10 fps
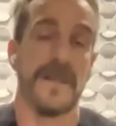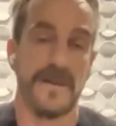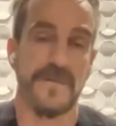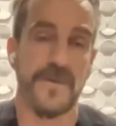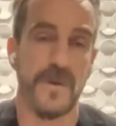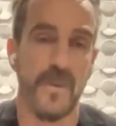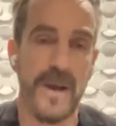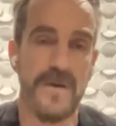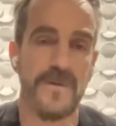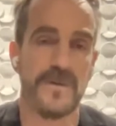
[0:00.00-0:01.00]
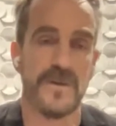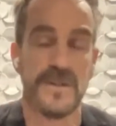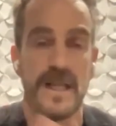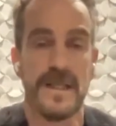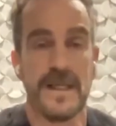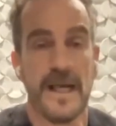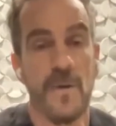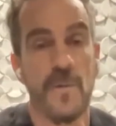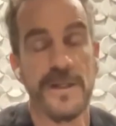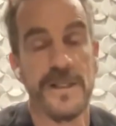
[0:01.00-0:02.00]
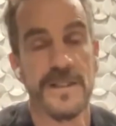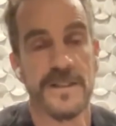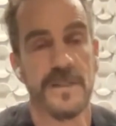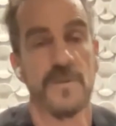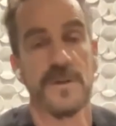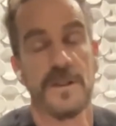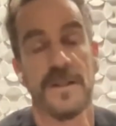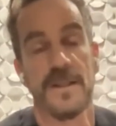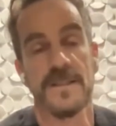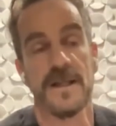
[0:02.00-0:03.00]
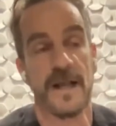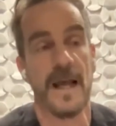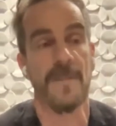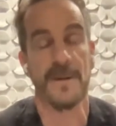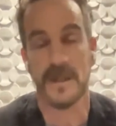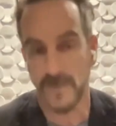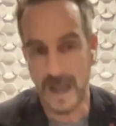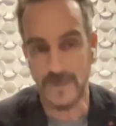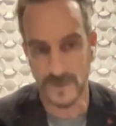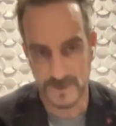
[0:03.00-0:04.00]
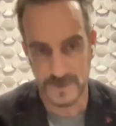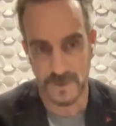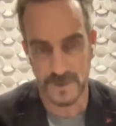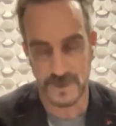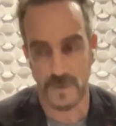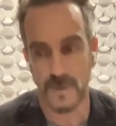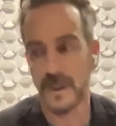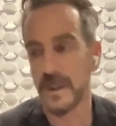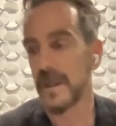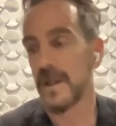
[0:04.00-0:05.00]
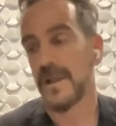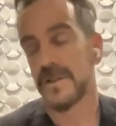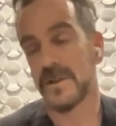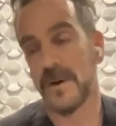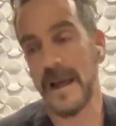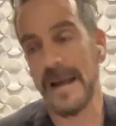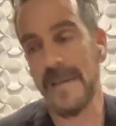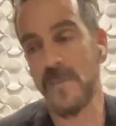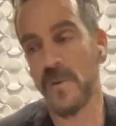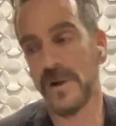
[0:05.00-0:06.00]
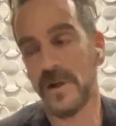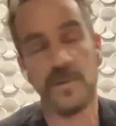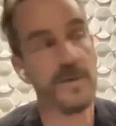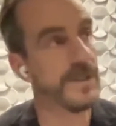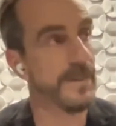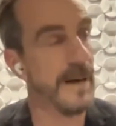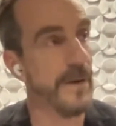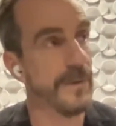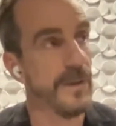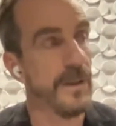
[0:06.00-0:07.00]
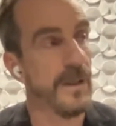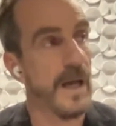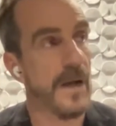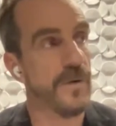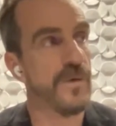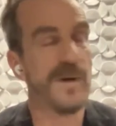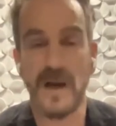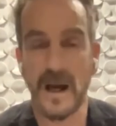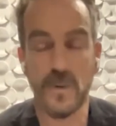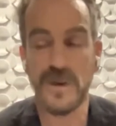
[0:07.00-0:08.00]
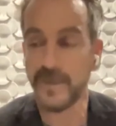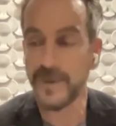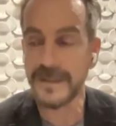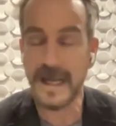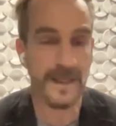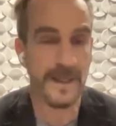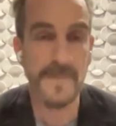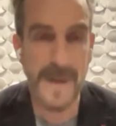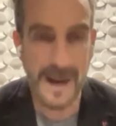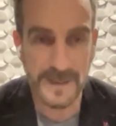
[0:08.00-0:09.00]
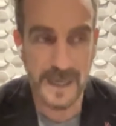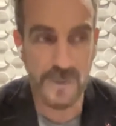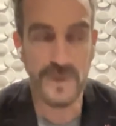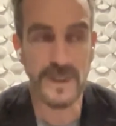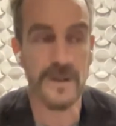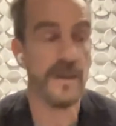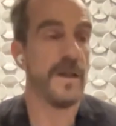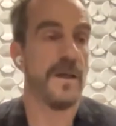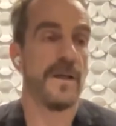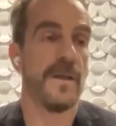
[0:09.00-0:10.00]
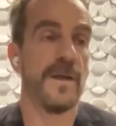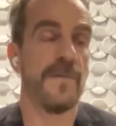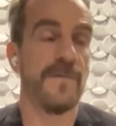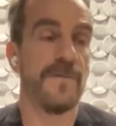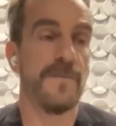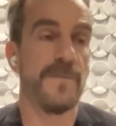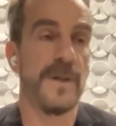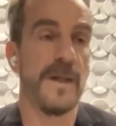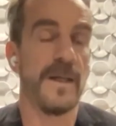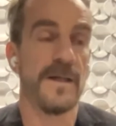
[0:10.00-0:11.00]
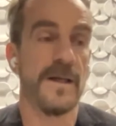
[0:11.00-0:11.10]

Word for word: and for a way of understanding how we need to deal with the things that are happening around us. No, so so I, I'm more curious about how do you how do we create that impact? How do we give uh,